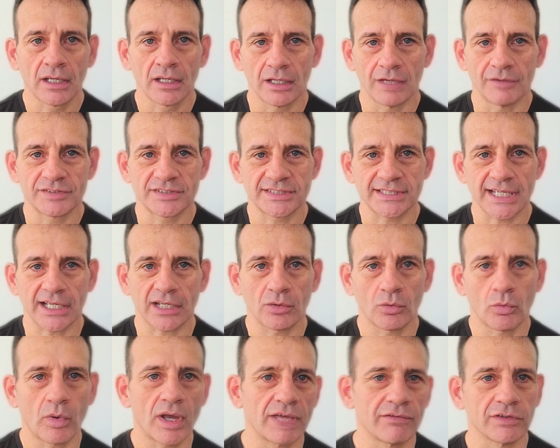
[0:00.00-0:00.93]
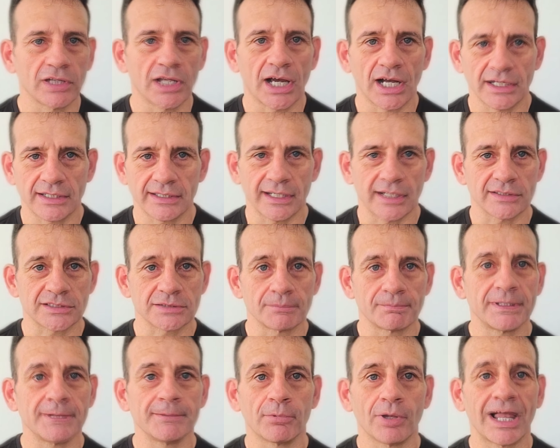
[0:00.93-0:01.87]
of second wave lockdowns and
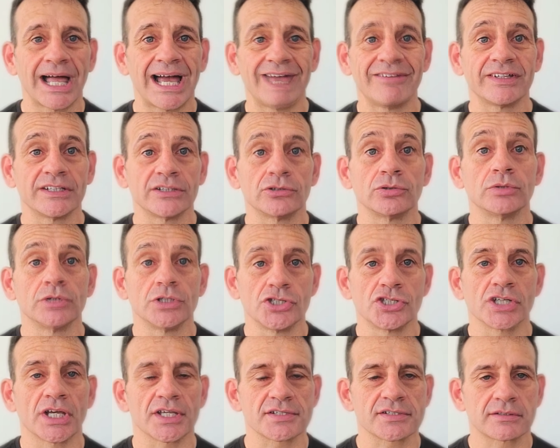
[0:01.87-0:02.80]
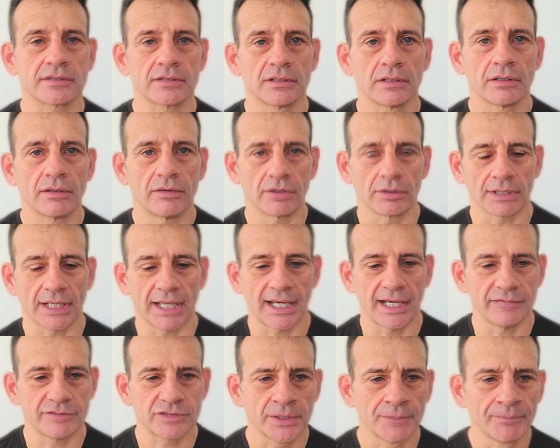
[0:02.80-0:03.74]
people having to adjust their lives.